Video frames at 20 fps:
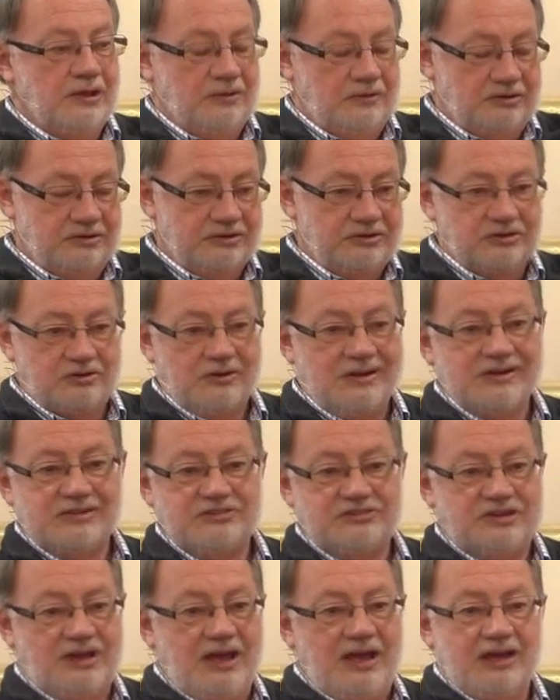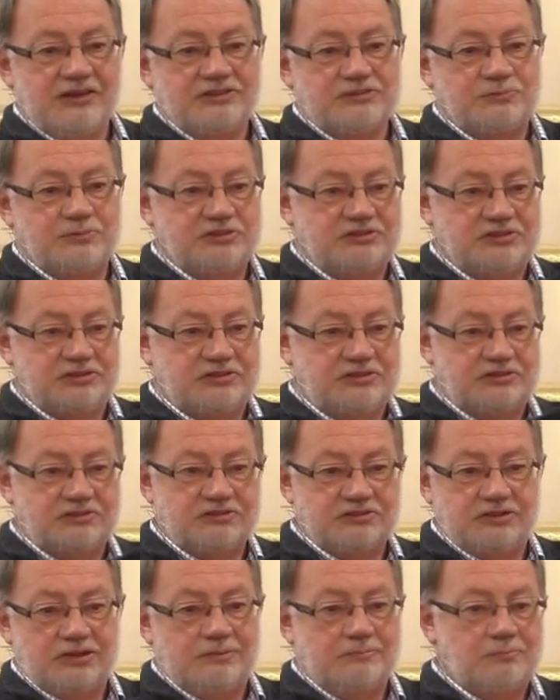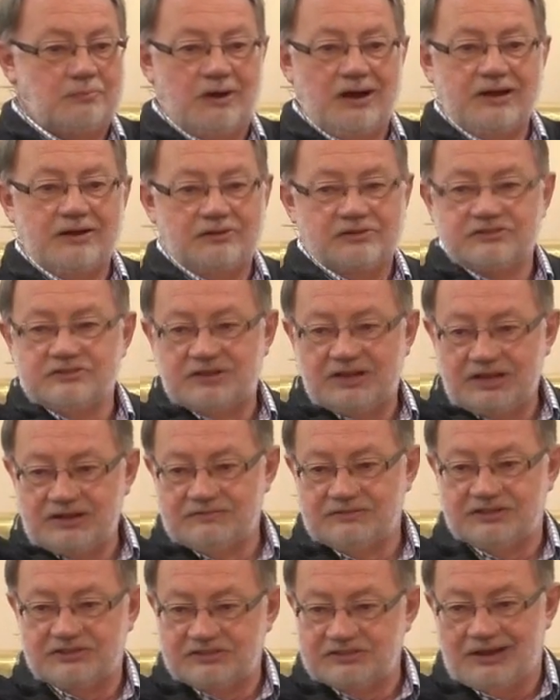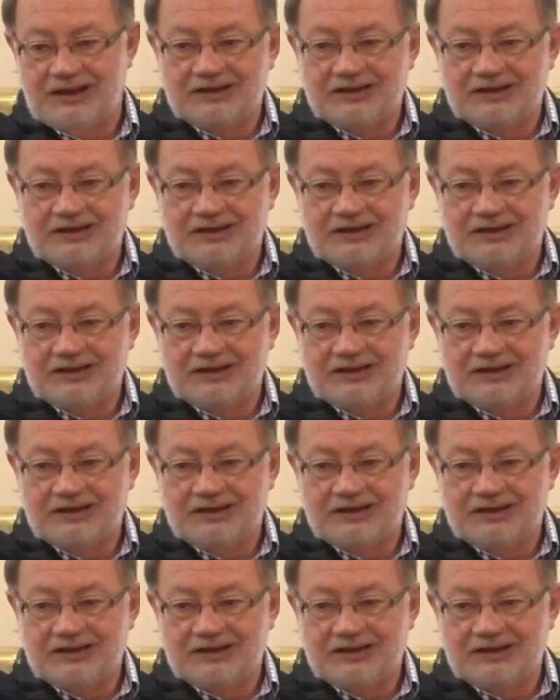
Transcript: one of the great jazz musicians named Miles Davis.